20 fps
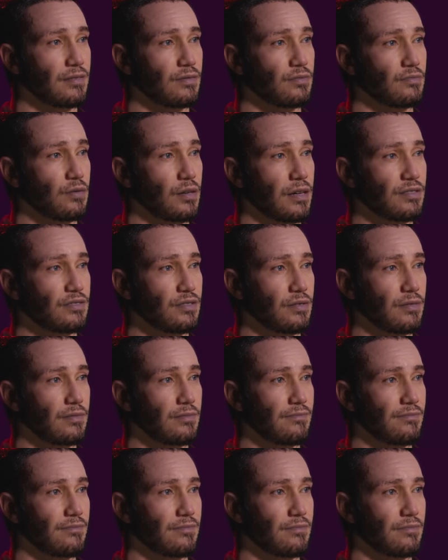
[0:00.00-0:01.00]
of pressure,
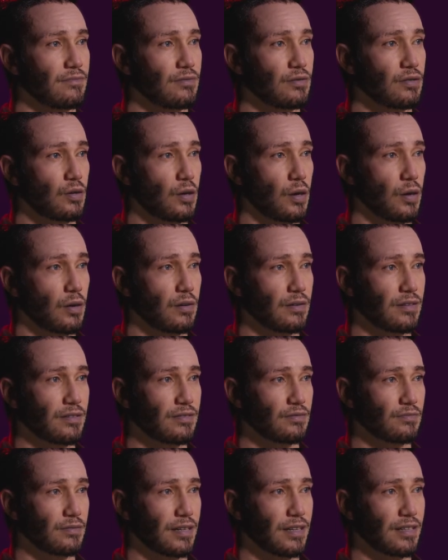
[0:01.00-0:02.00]
to
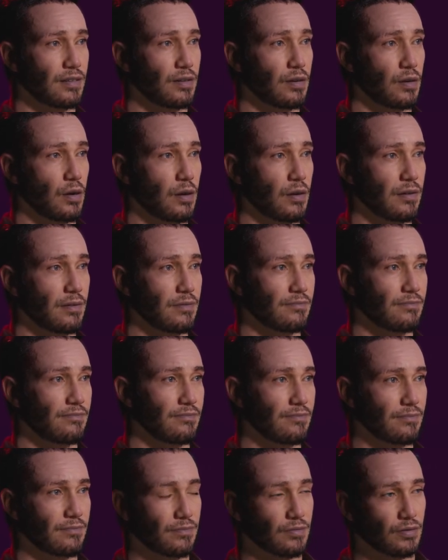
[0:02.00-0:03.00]
always be on,
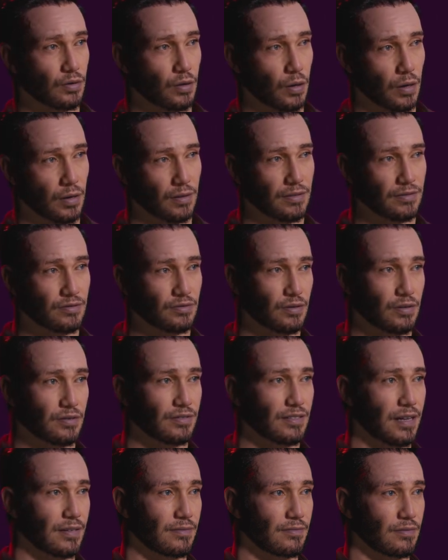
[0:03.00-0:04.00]
to always
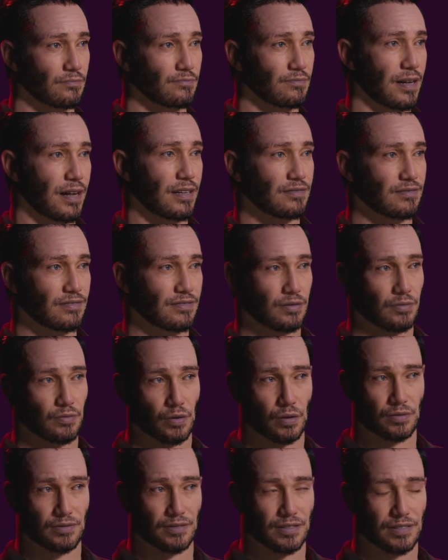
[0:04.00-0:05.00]
project the best,
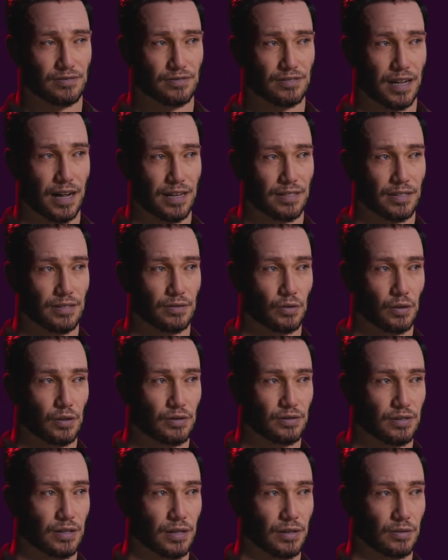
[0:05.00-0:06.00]
most exciting
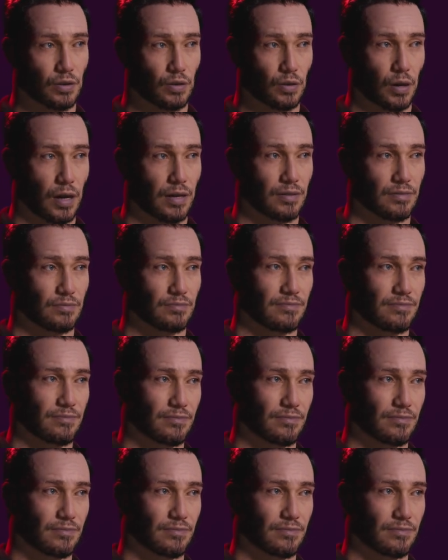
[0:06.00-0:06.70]
version of your life.